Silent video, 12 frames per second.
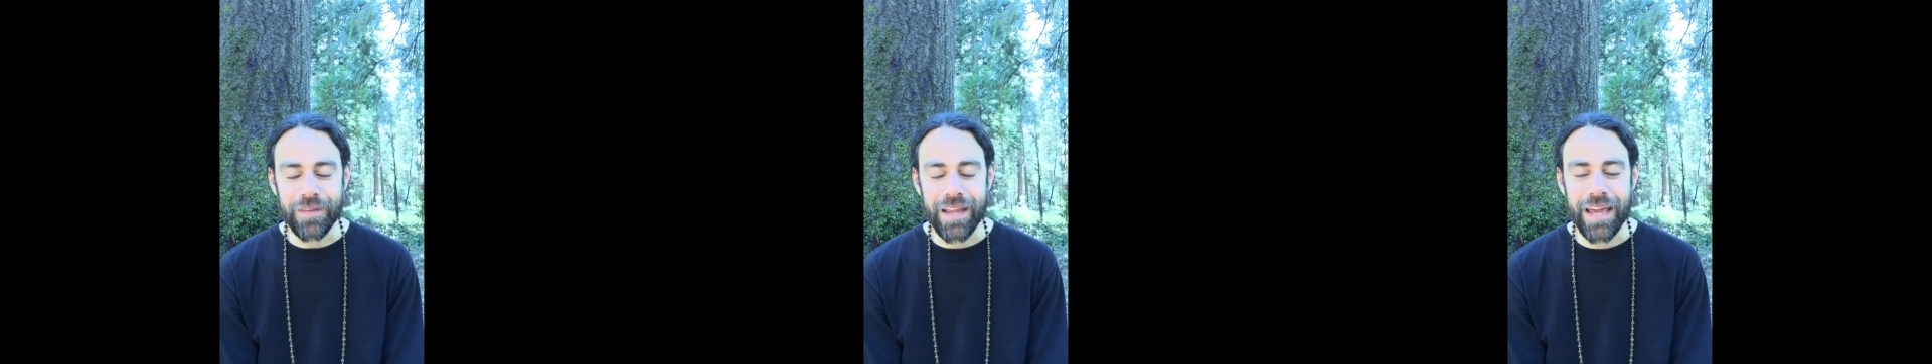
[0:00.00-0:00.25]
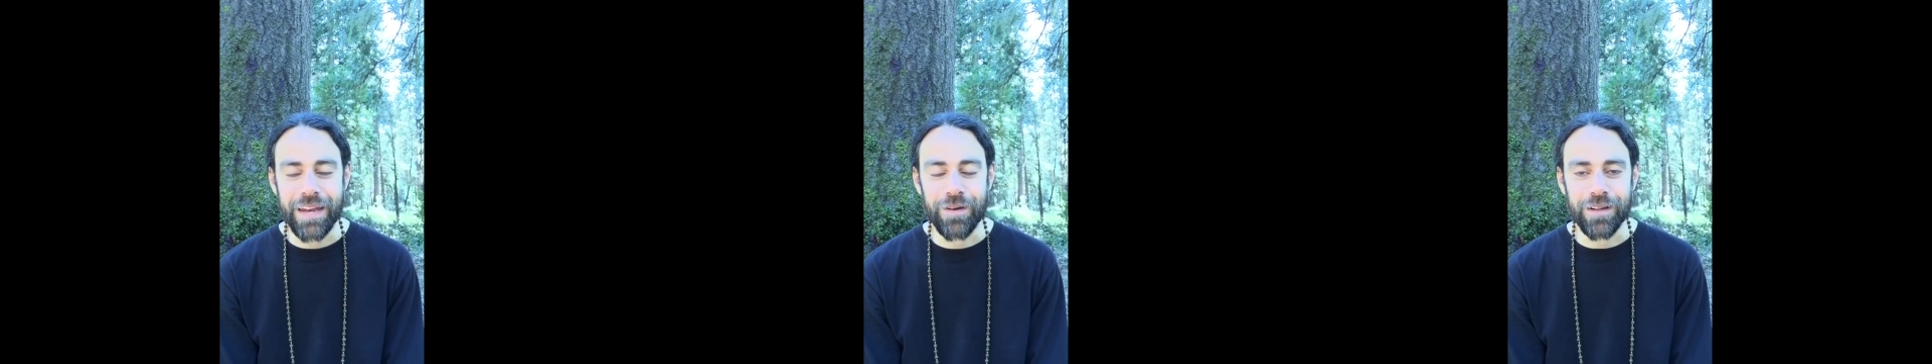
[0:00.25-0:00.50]

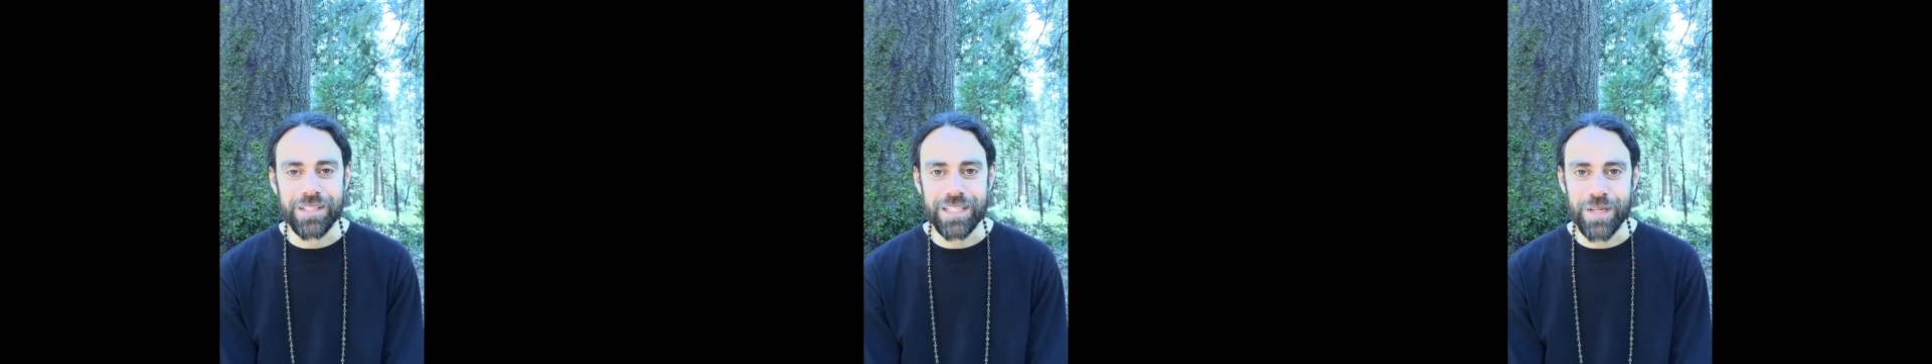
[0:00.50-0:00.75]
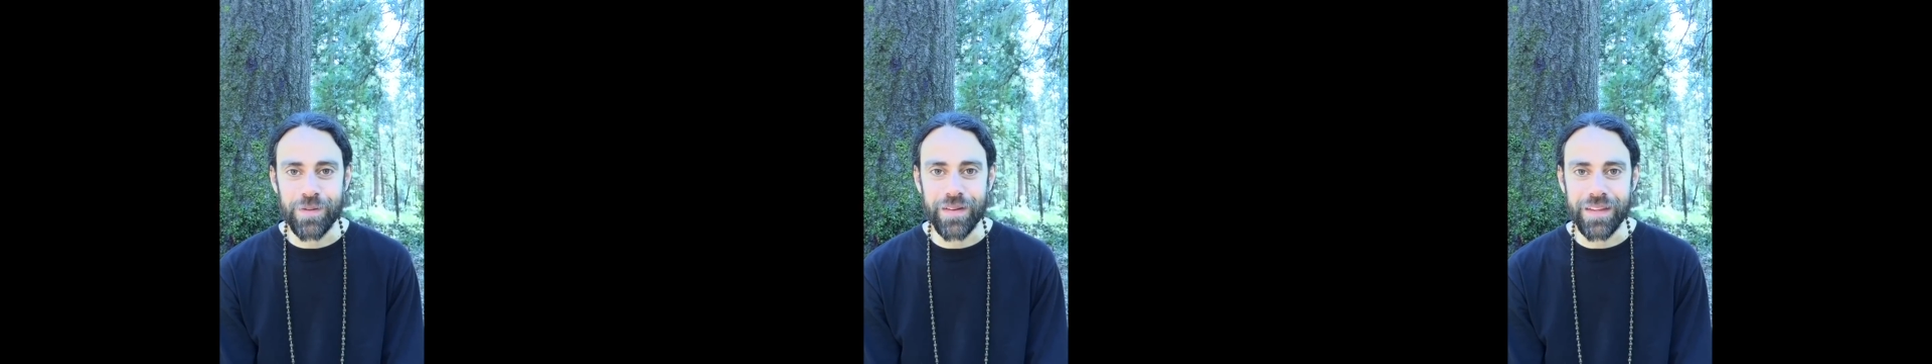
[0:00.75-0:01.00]
And I'll
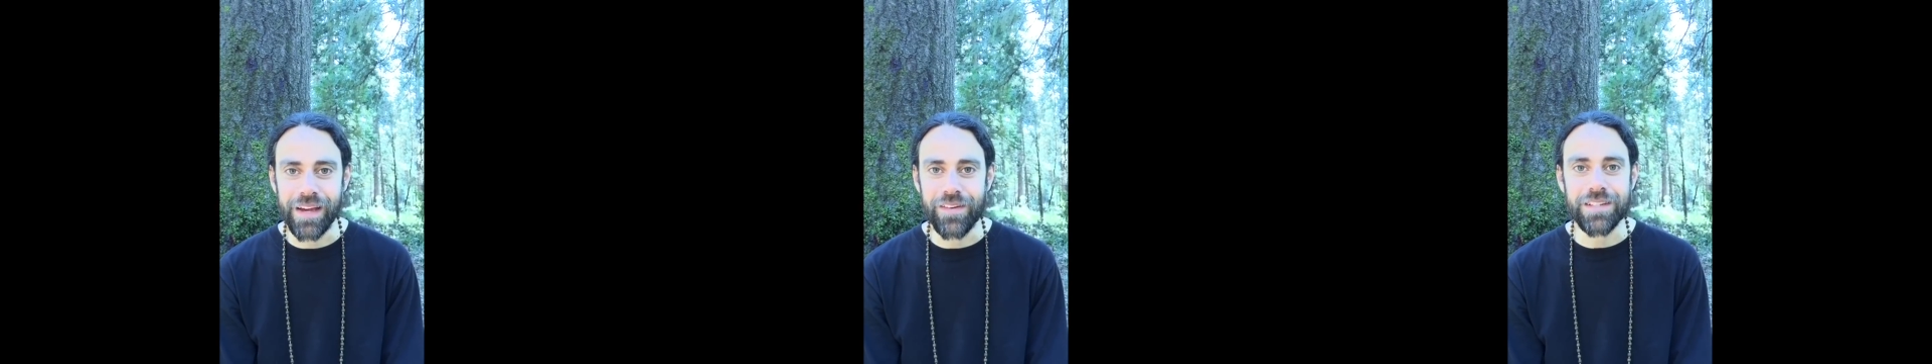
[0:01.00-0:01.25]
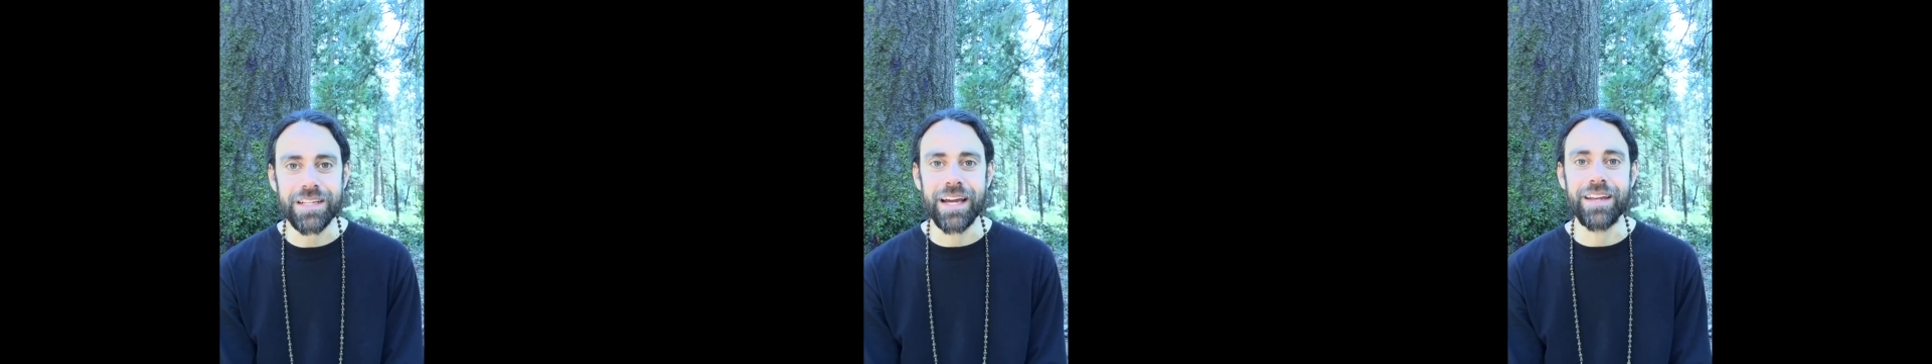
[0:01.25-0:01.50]
see you on the
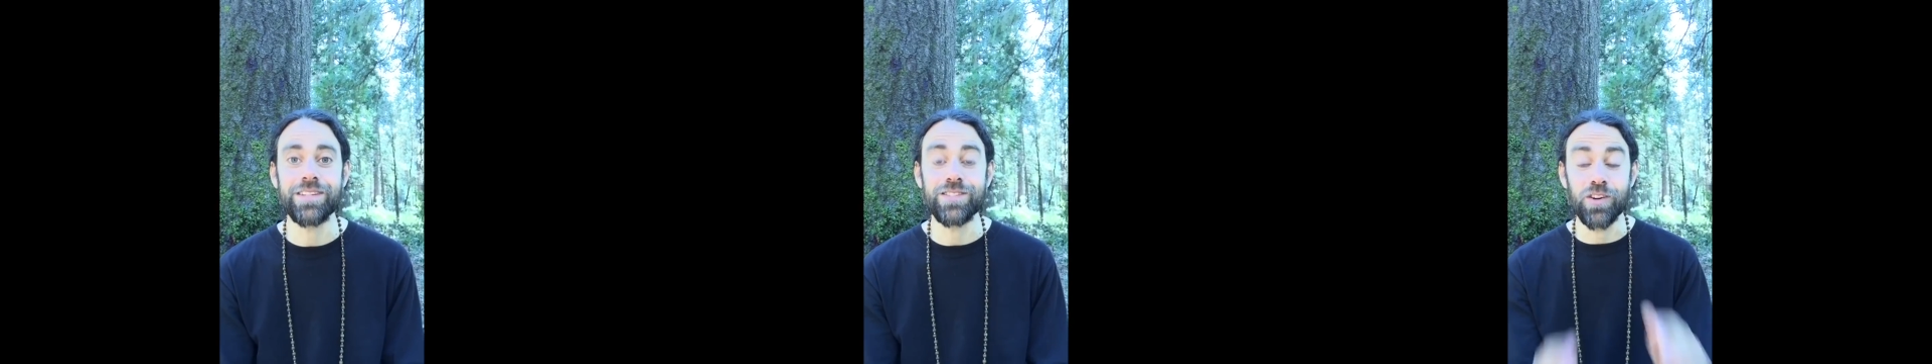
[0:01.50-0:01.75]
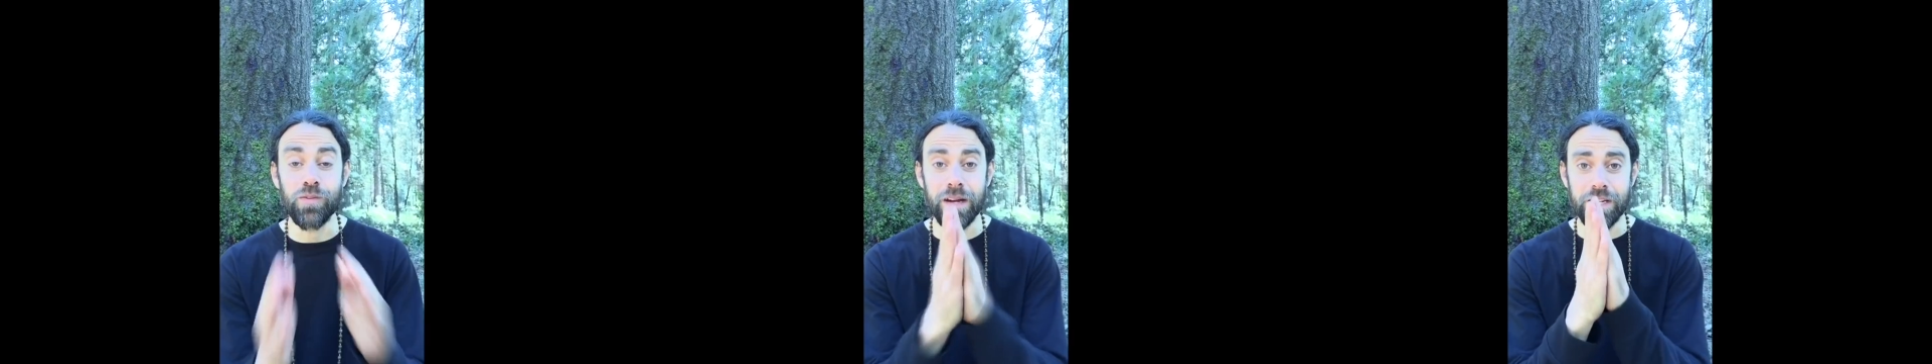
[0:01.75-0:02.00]
other side.
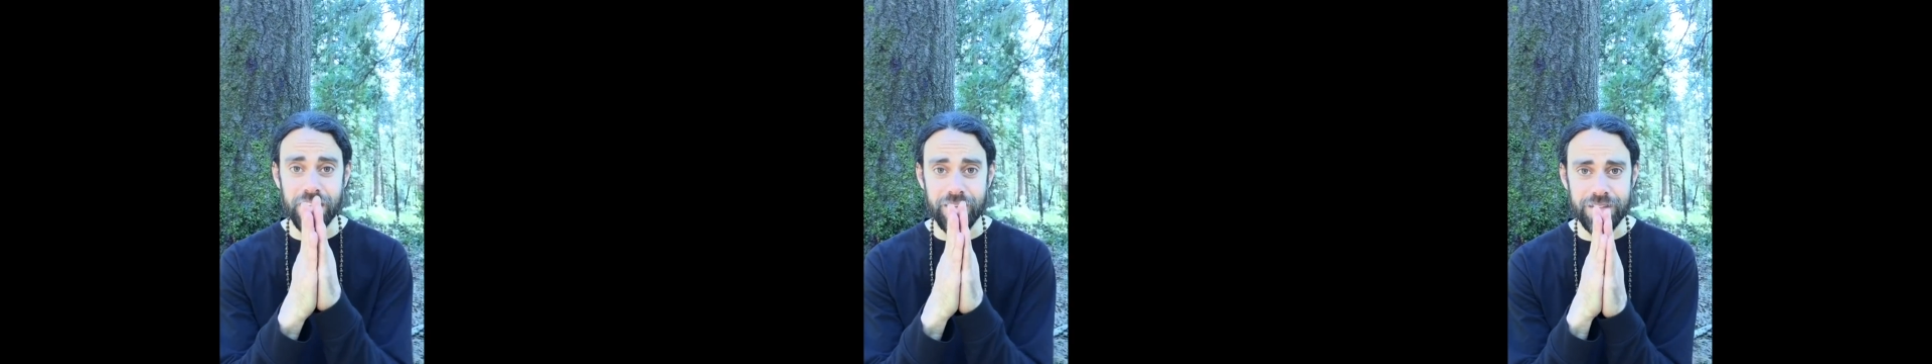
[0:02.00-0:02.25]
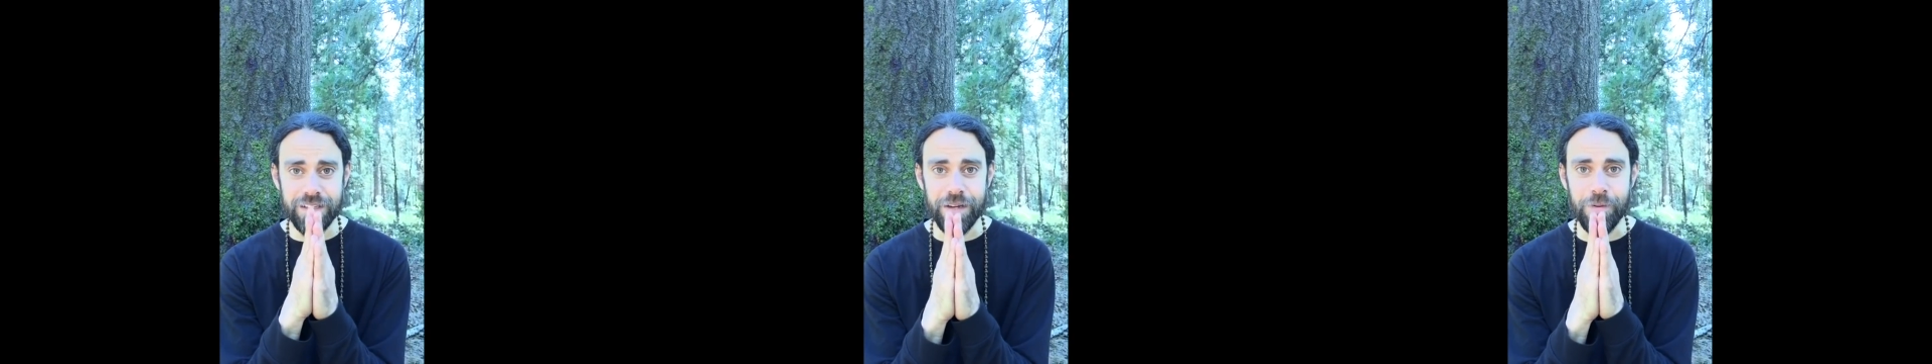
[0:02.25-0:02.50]
So much
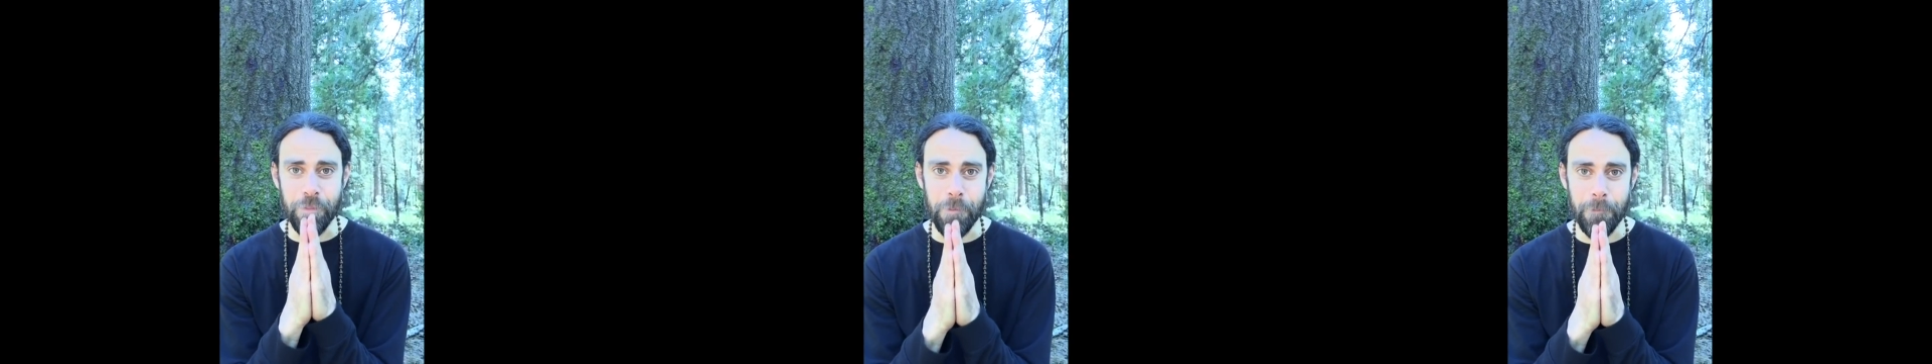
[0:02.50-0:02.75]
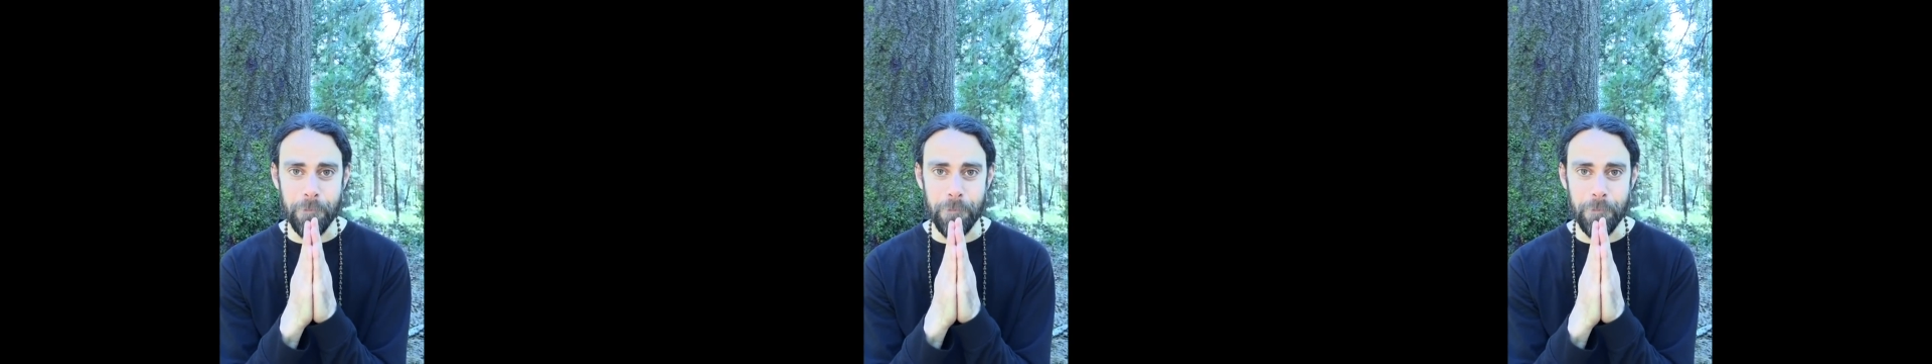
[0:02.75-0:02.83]
love to you.